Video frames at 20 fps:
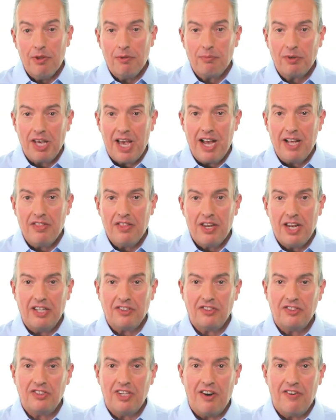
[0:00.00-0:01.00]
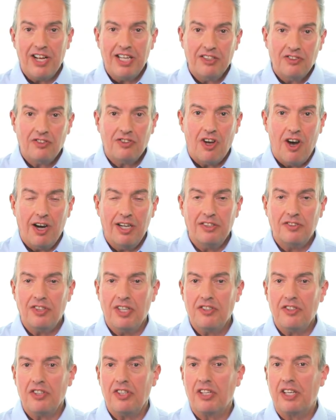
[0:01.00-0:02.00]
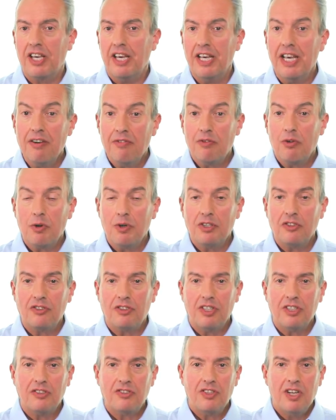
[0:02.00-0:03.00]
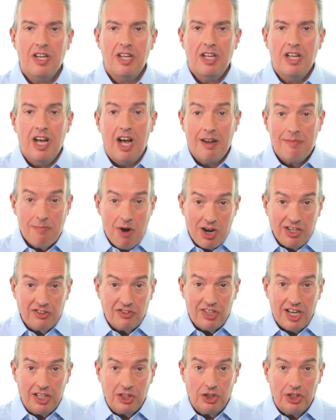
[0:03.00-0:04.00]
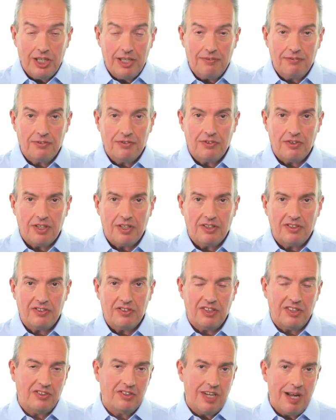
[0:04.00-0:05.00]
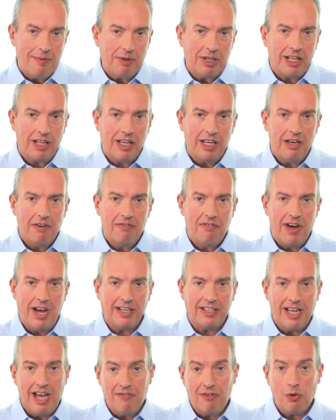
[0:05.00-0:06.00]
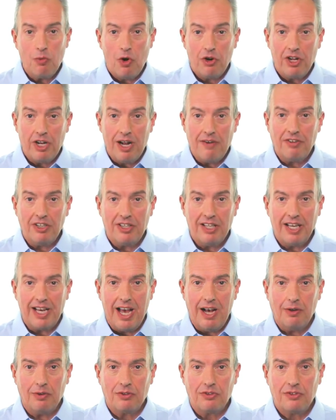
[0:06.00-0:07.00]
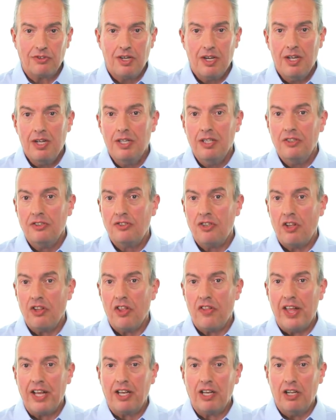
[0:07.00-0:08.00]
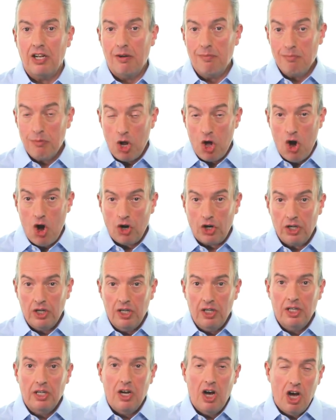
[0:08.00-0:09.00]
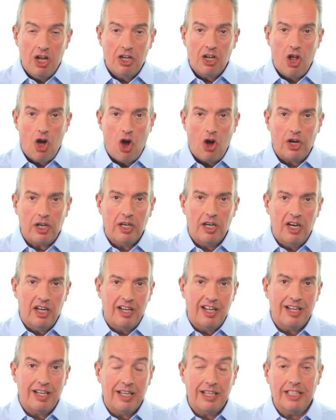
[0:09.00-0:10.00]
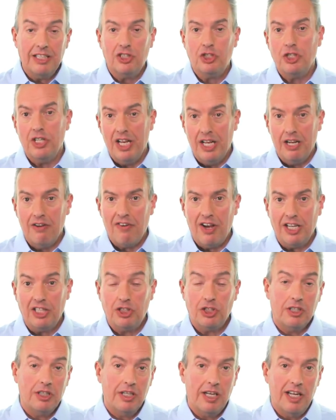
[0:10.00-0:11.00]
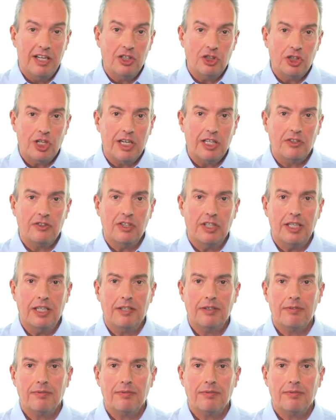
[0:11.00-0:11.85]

them gain the necessary insights into the key influencers and mindset shifts that systemically affect everyone and everything else, so that they can unblock, unlock and unleash innovation and agility.